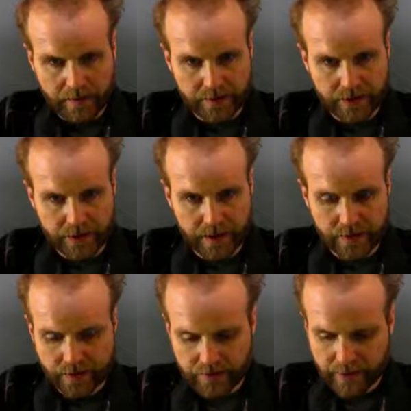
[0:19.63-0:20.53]

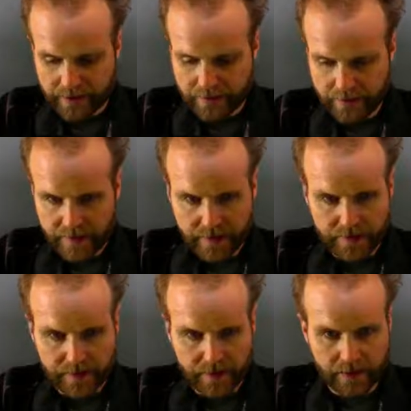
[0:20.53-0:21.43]
change
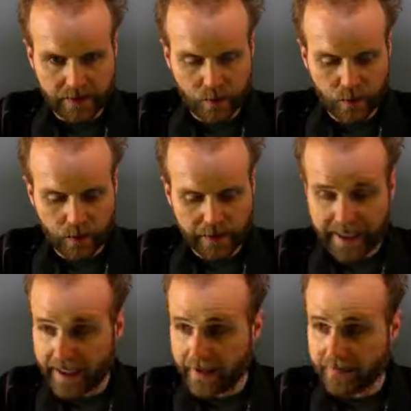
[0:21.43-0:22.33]
directories to where we
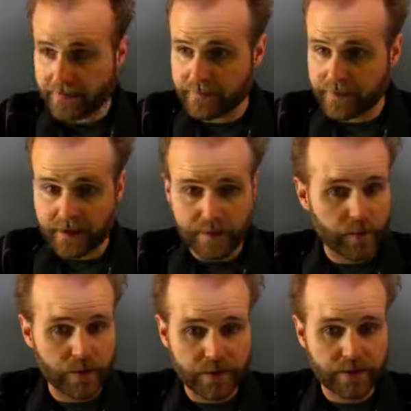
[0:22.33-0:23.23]
have the
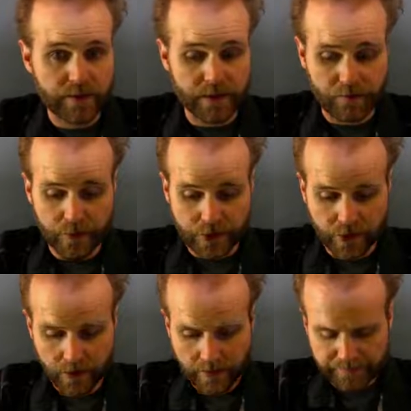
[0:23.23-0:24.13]
memristor-discovery
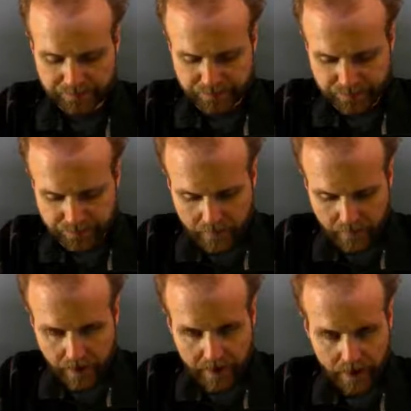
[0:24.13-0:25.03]
jar,
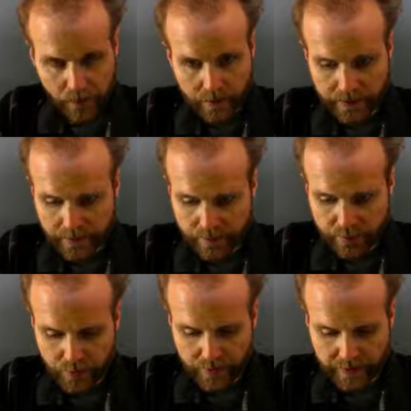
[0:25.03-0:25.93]
and we're going to
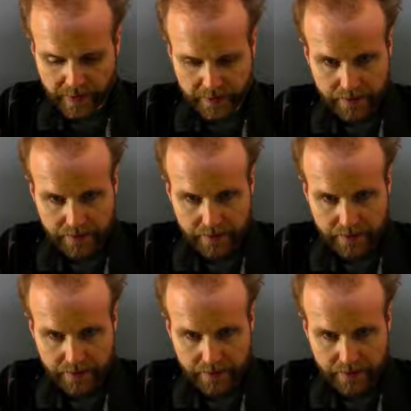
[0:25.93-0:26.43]
boot that